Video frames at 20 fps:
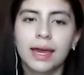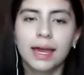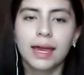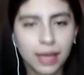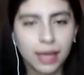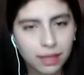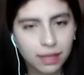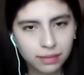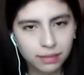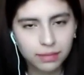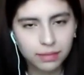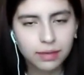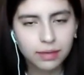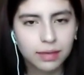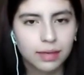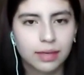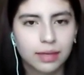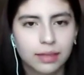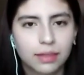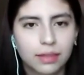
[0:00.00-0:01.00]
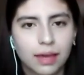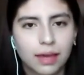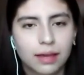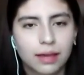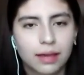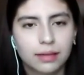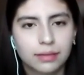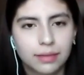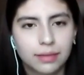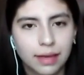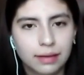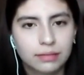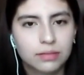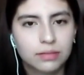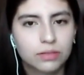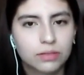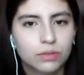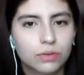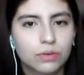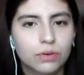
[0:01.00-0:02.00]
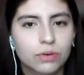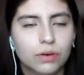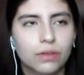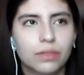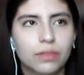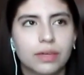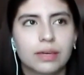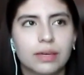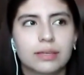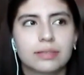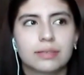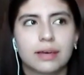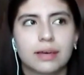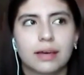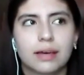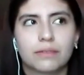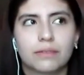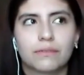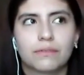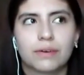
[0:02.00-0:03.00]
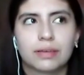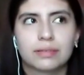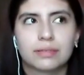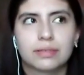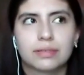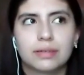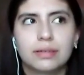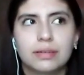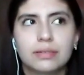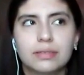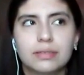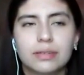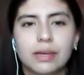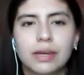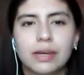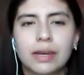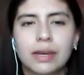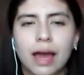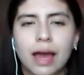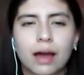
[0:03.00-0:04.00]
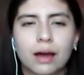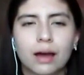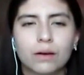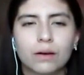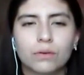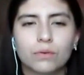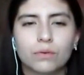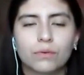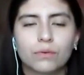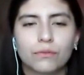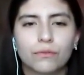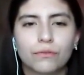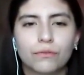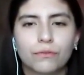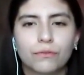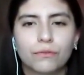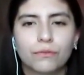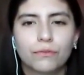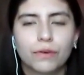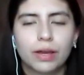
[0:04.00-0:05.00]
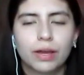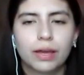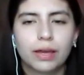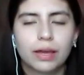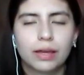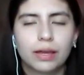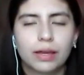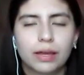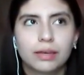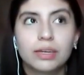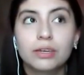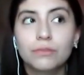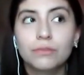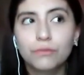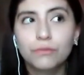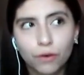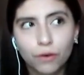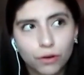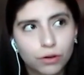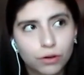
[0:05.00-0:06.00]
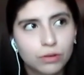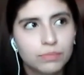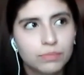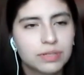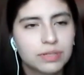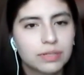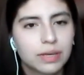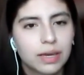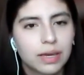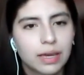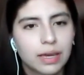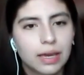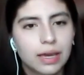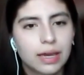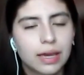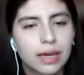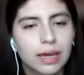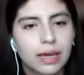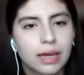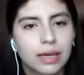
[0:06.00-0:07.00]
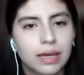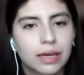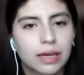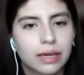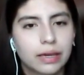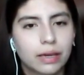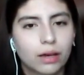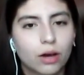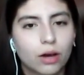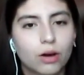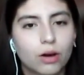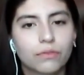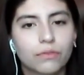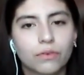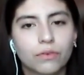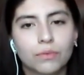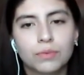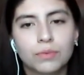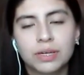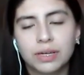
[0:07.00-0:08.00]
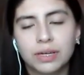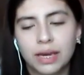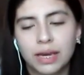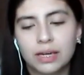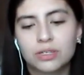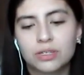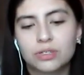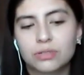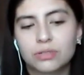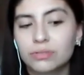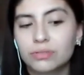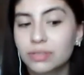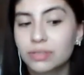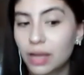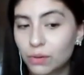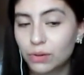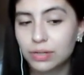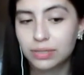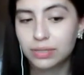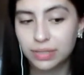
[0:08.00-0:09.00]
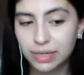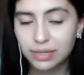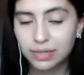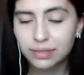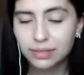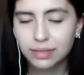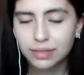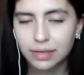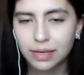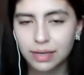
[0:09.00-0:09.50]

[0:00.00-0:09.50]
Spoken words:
And thanks to these advances, now new forms of communication now exist.